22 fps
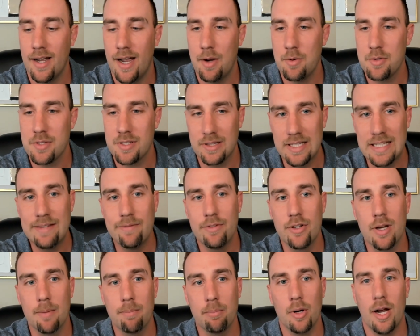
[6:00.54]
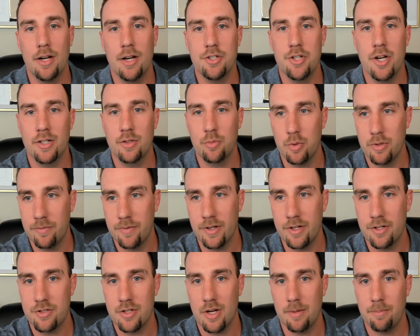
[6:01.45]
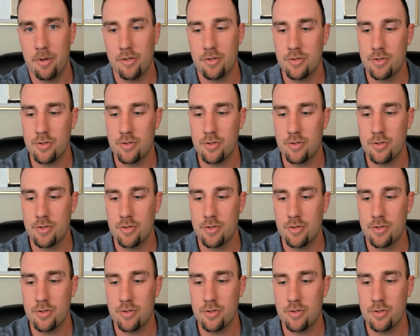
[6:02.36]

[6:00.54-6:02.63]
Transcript: I was leaving a project. We finished up our